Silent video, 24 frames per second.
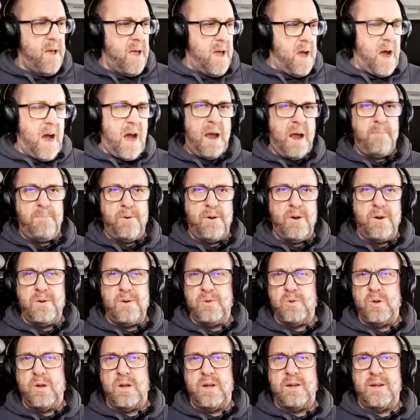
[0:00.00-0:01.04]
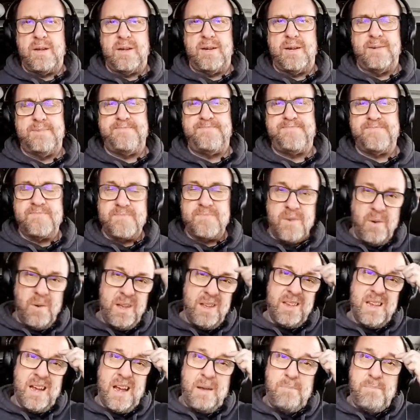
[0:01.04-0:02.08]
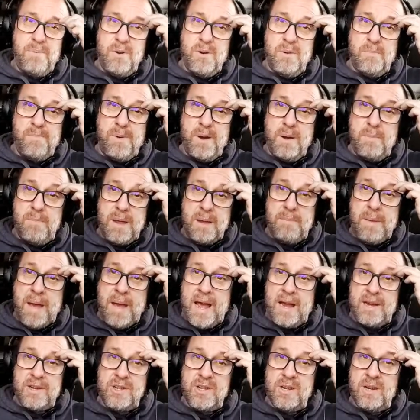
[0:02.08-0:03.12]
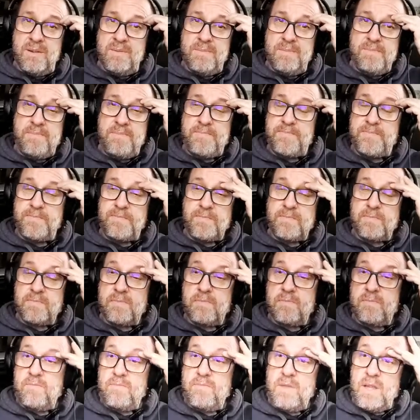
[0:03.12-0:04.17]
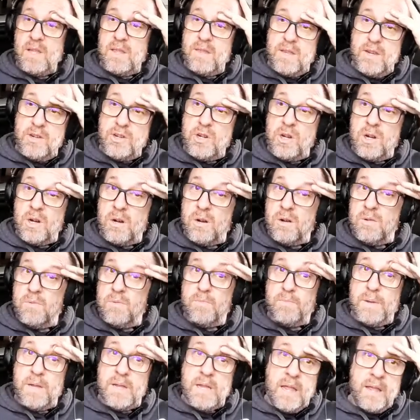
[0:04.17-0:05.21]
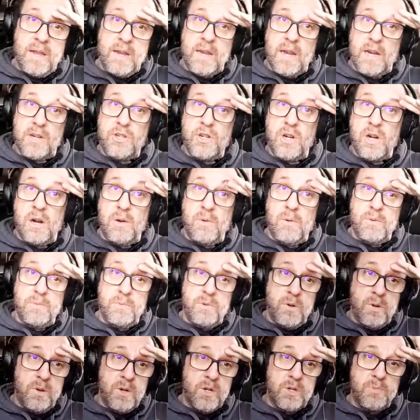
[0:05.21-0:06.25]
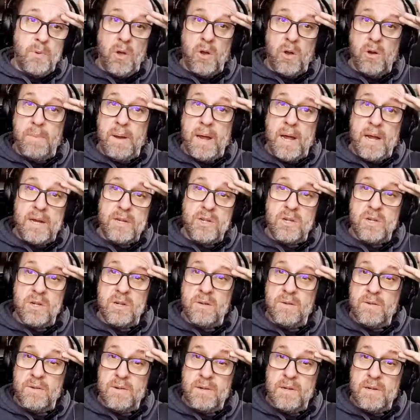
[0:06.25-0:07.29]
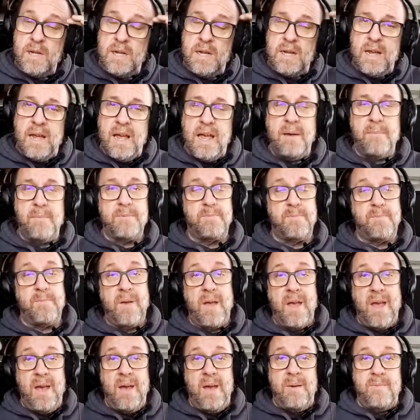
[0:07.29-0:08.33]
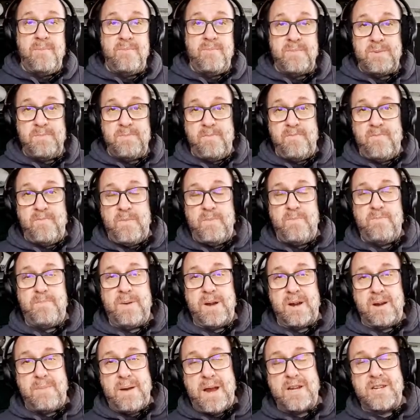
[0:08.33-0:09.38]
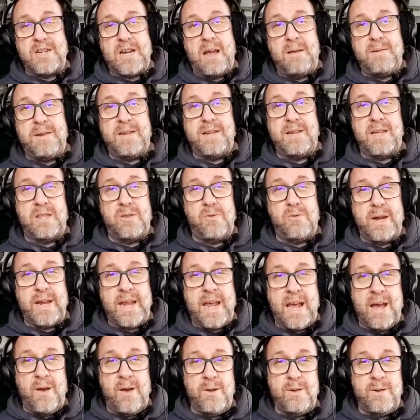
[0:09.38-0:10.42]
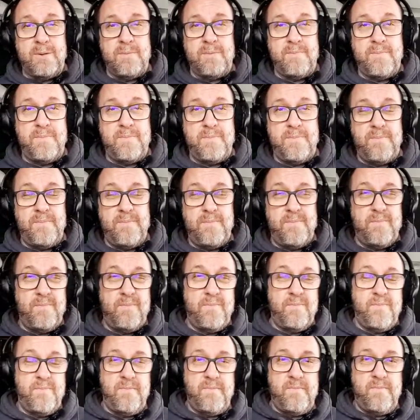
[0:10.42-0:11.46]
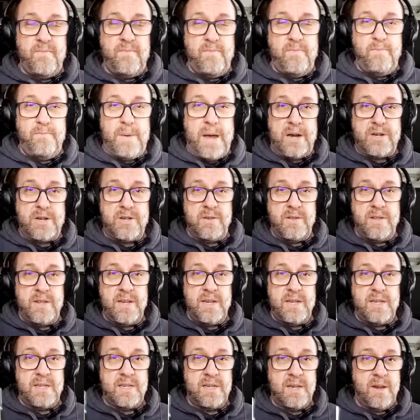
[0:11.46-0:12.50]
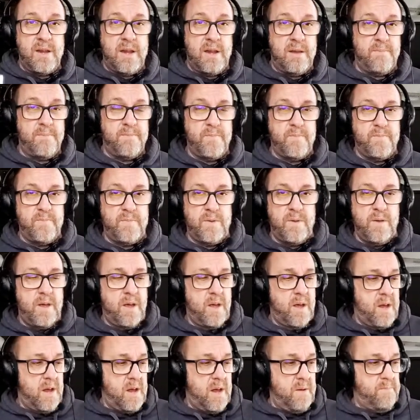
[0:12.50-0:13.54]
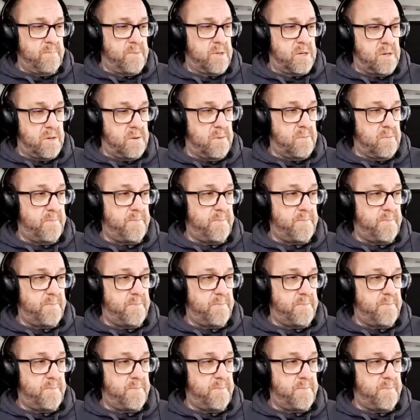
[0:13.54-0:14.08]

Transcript: I brew I brewed a pretty big batch this year, but I think next year I will do a smaller batch and bigger batch. I did a 3-gallon batch of this, and so